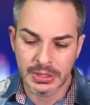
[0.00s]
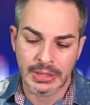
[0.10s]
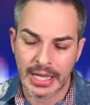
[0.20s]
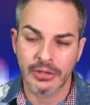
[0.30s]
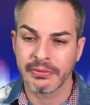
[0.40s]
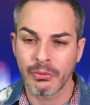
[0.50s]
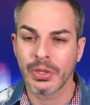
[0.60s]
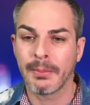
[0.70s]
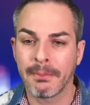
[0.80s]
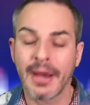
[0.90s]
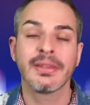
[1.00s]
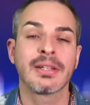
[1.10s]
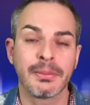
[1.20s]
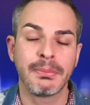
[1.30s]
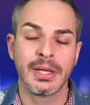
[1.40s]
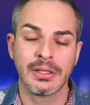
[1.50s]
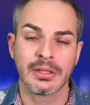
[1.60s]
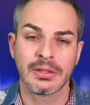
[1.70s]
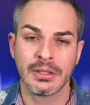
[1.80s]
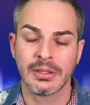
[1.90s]
I don't even want to bother
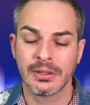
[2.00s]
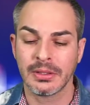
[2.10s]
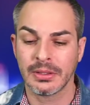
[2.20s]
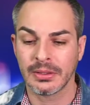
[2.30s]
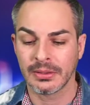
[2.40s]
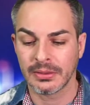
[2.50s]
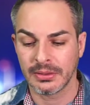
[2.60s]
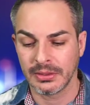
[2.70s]
comparing the